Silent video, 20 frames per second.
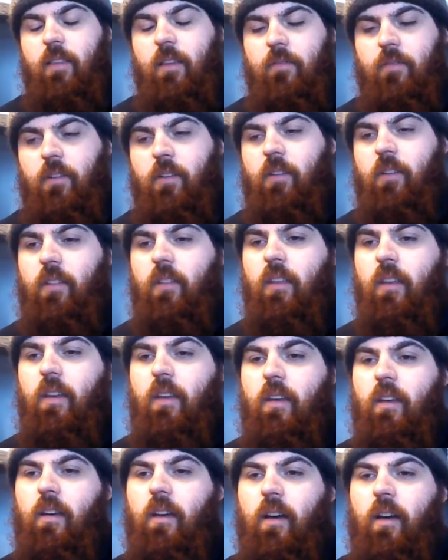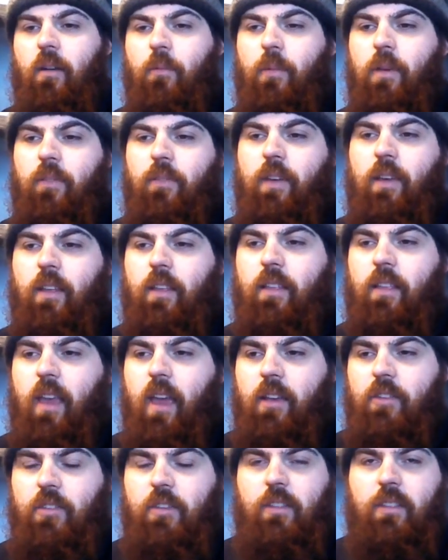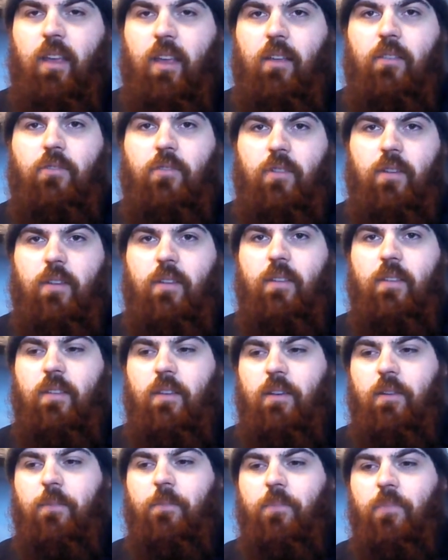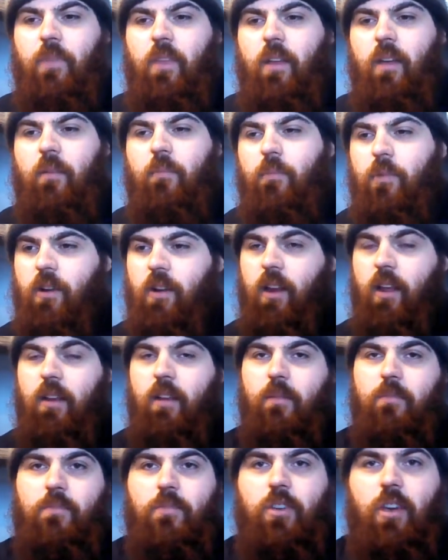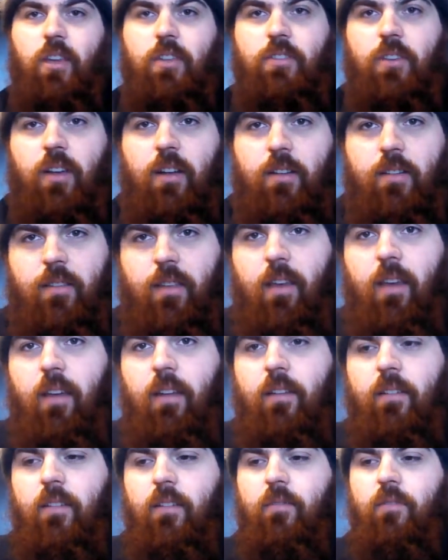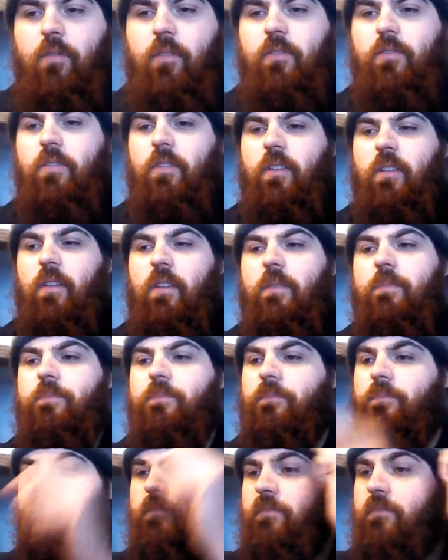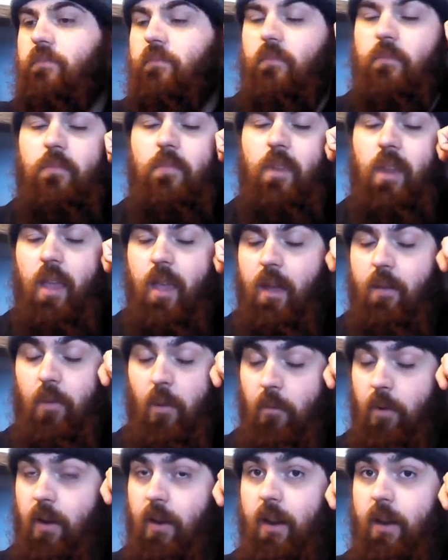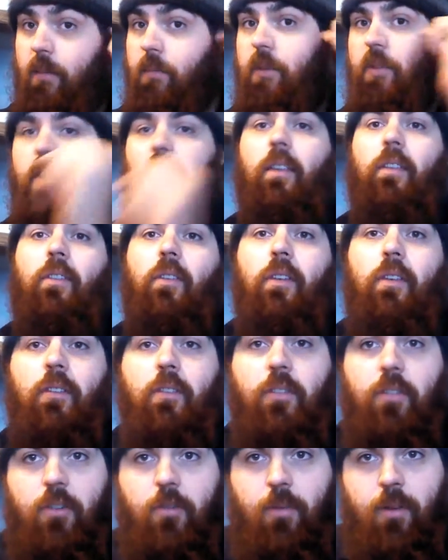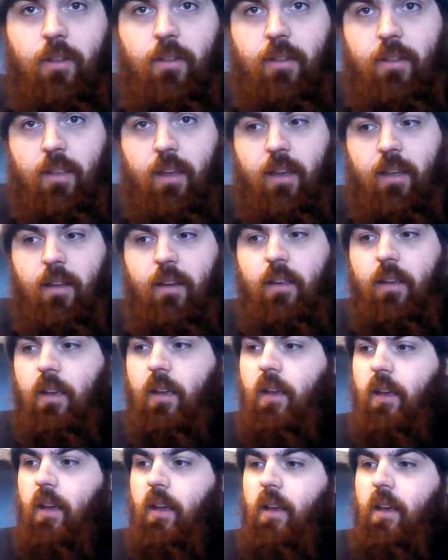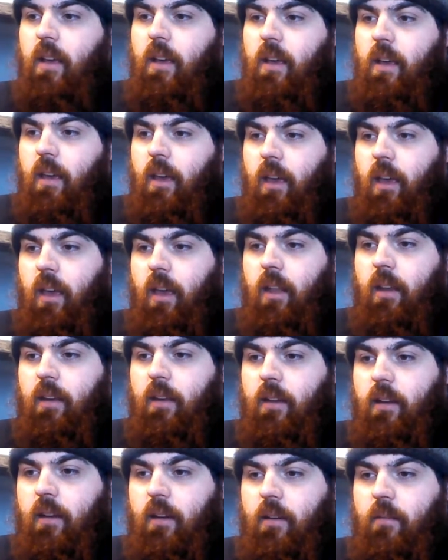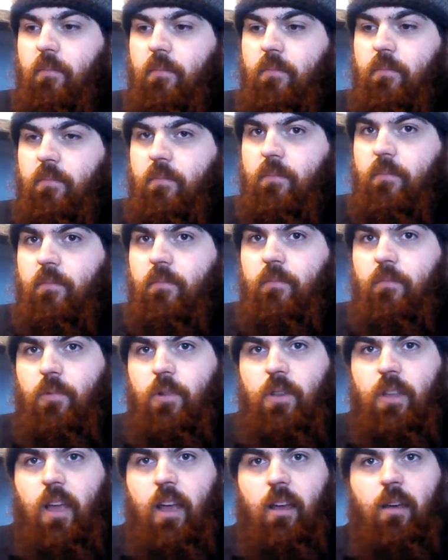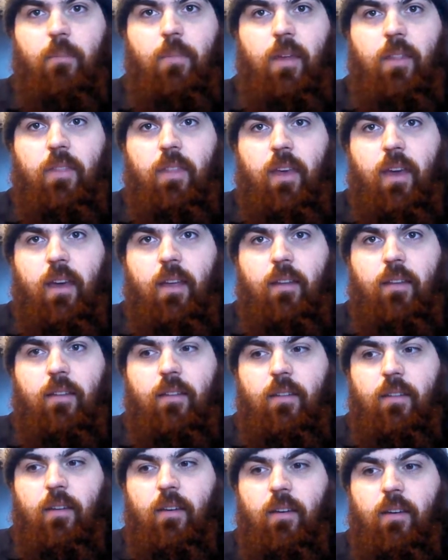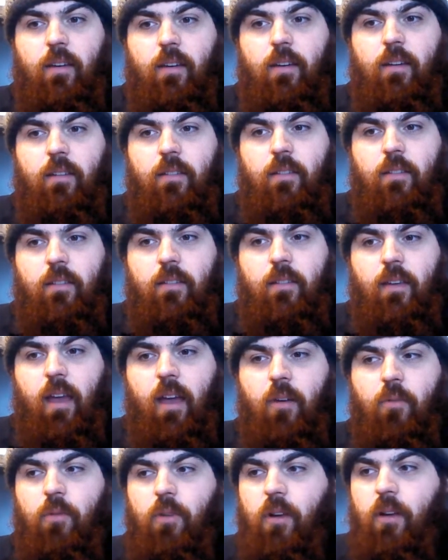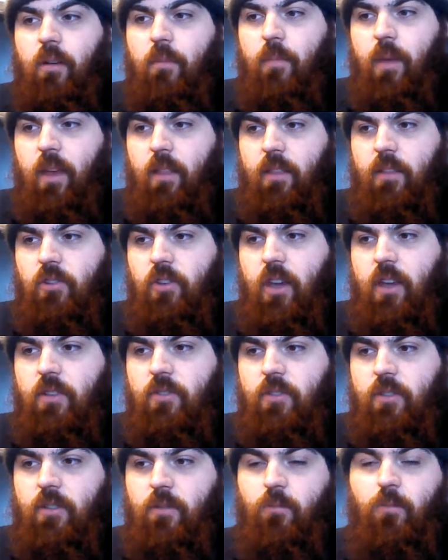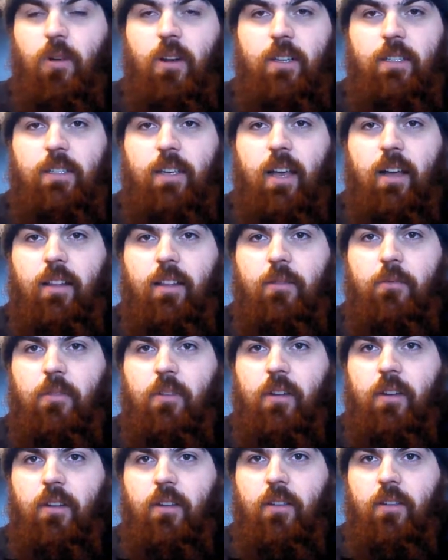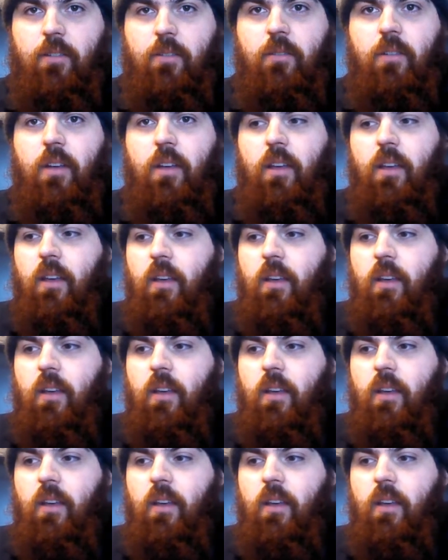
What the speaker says: difficult. We feel it's actually dangerous, so we're going to end up changing our design, unfortunately. And what we're going to end up doing is going to do a two-wheel design. And we'll talk about that, how we're going to make the changes and what exactly we're going to do